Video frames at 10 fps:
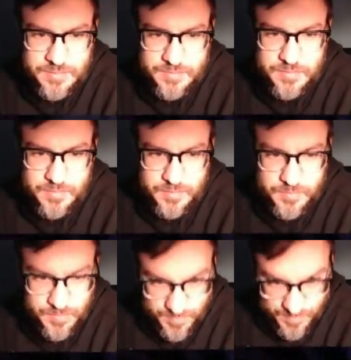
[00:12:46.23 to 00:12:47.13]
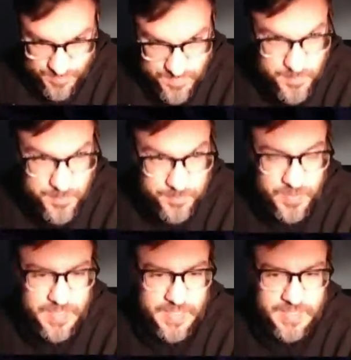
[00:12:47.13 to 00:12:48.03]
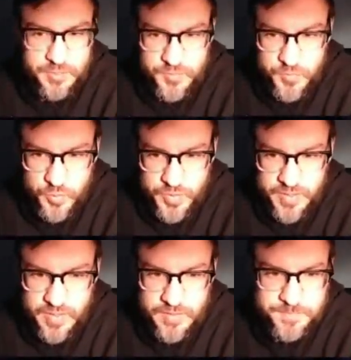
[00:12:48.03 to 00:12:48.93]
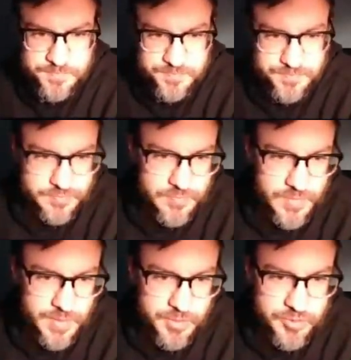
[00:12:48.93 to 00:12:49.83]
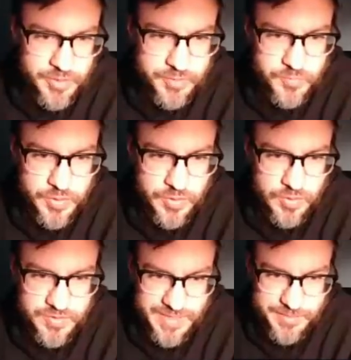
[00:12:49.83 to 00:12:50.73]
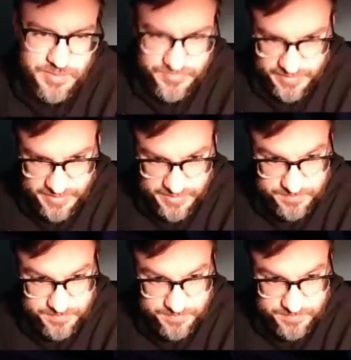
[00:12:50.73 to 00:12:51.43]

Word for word: Oh my gosh. Okay, I gotta avoid try to avoid all damage if I can.